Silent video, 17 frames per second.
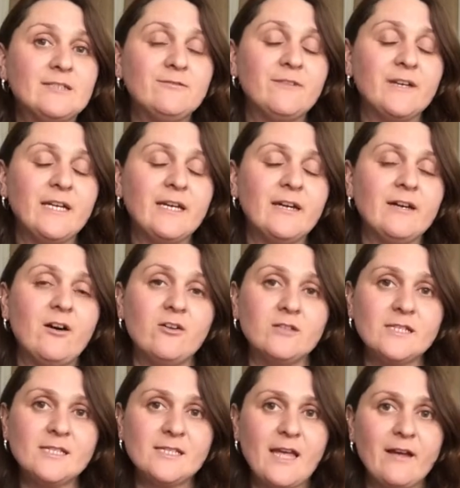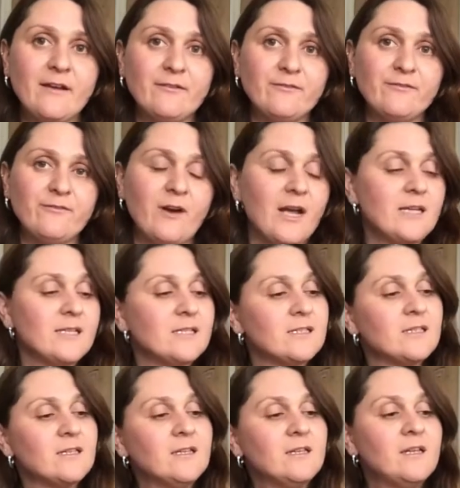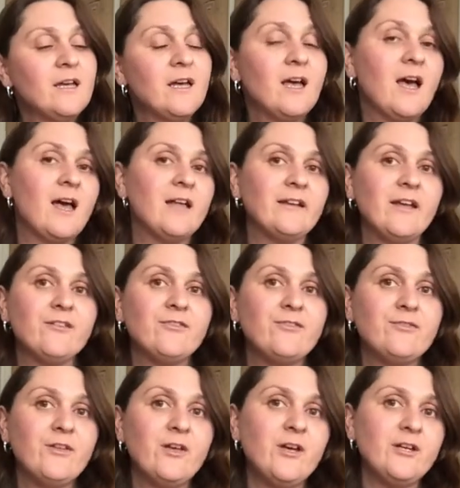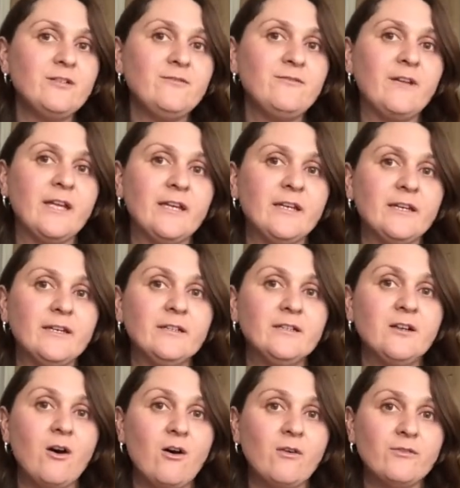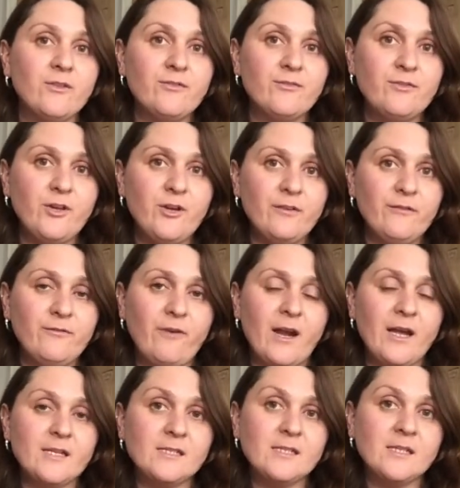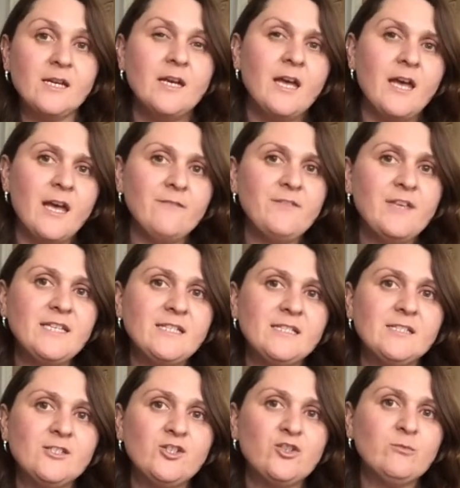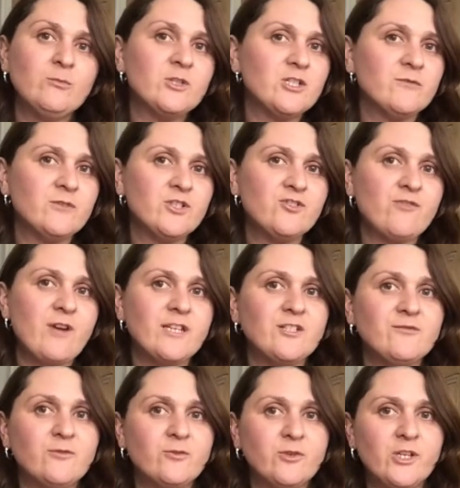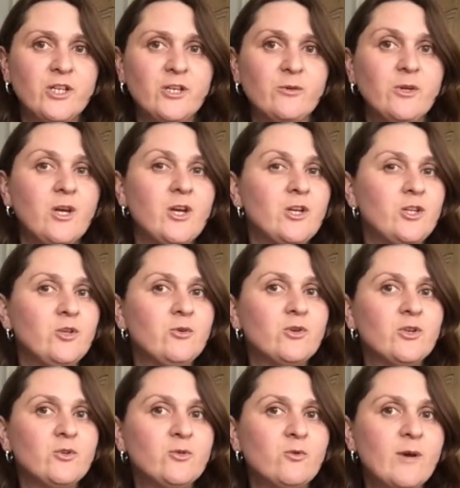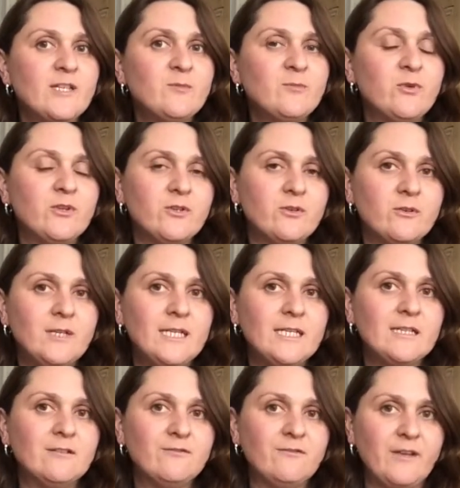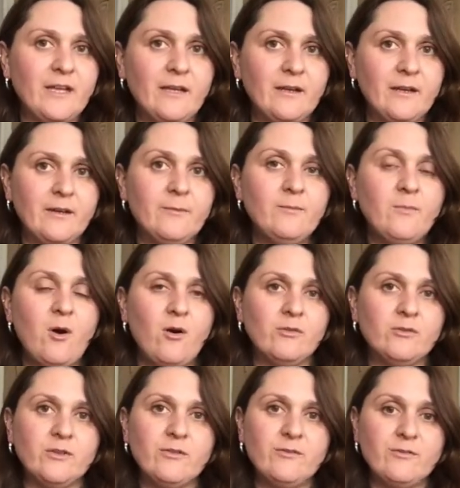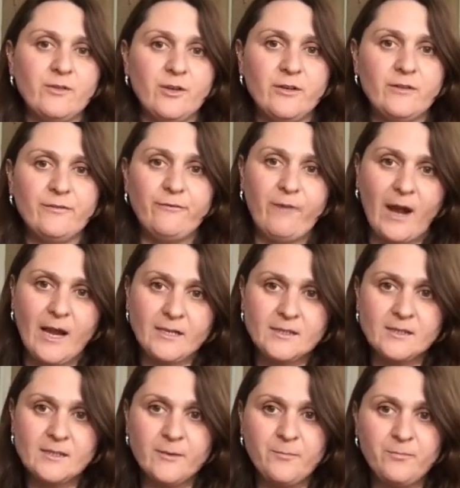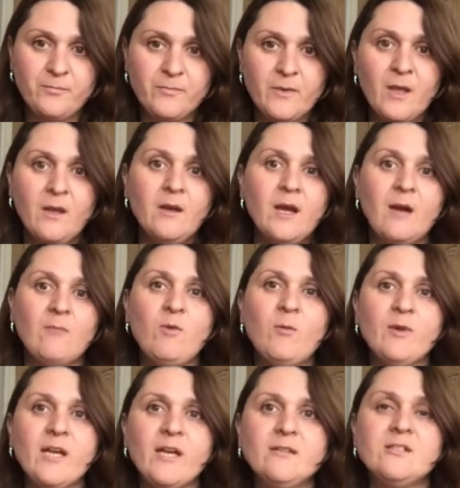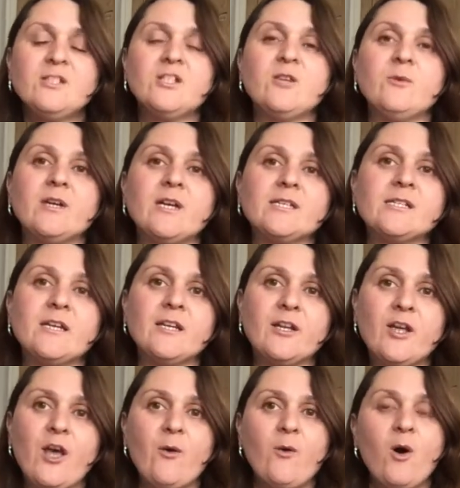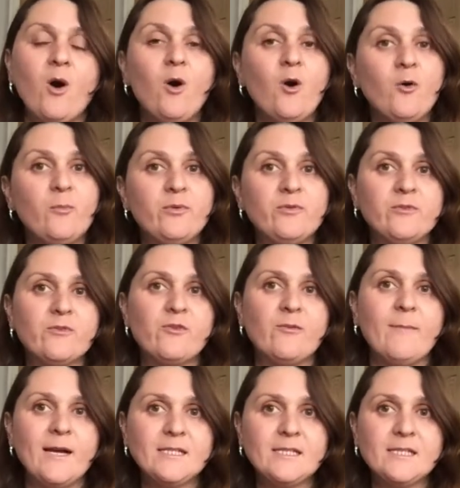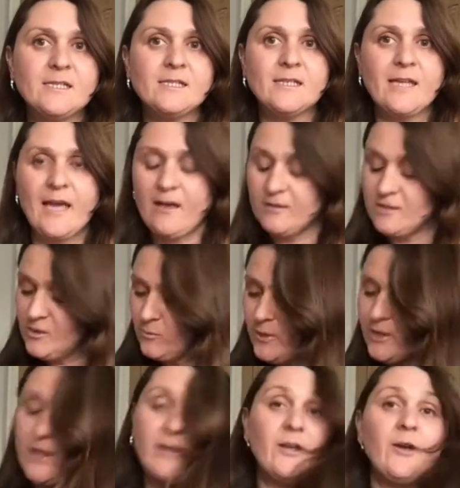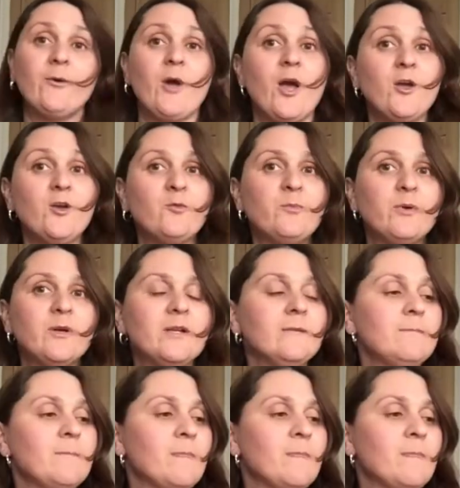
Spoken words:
finger on the second fret, and our third finger on the third fret. If this is too much of a stretch for you, you can always put your little finger on the third fret. And what we're going to do, we're just going to go up the chromatic scale. So we're going to go open,